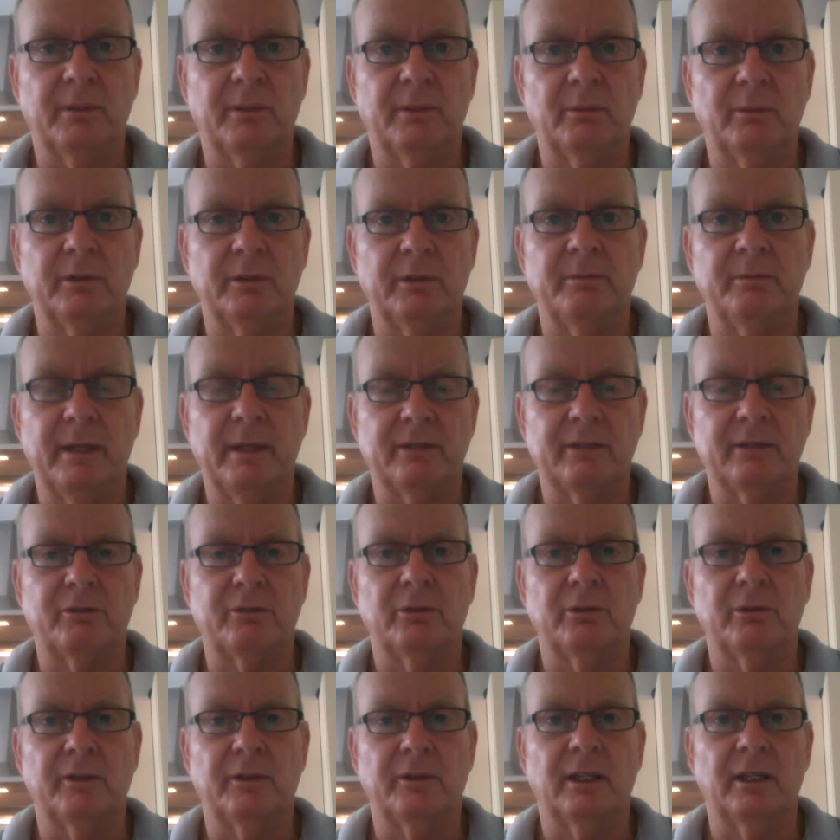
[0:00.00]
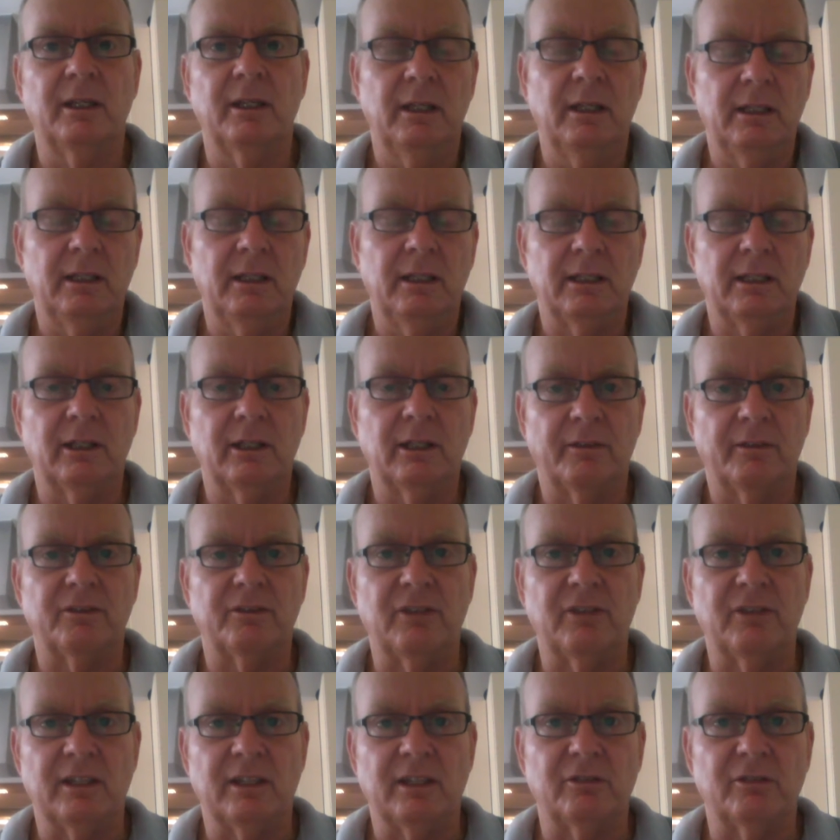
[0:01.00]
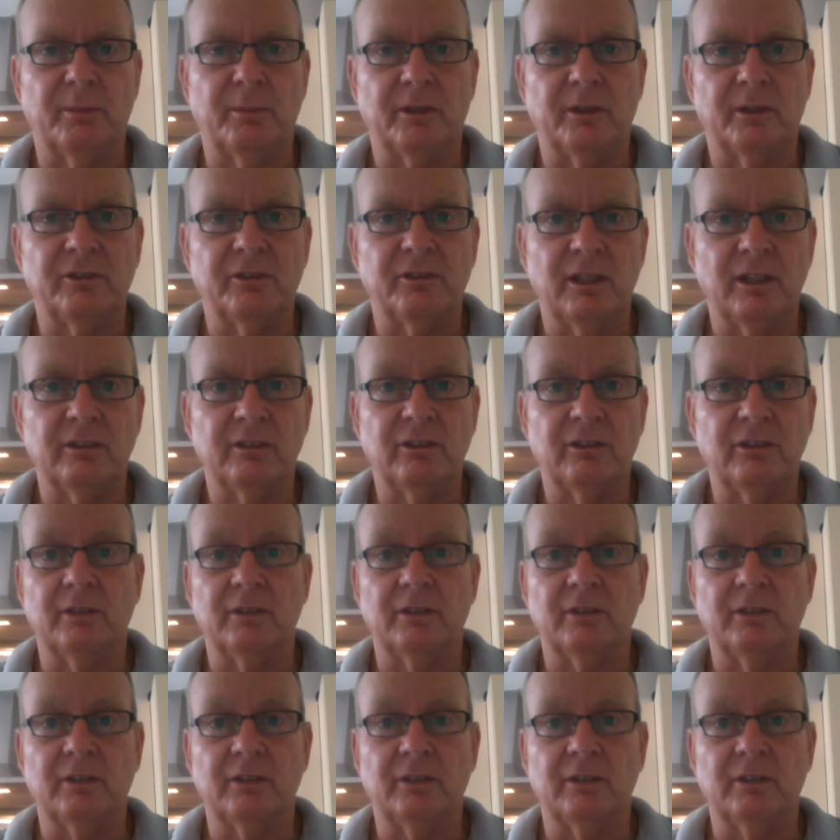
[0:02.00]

But we've been through the the sentence by sentence.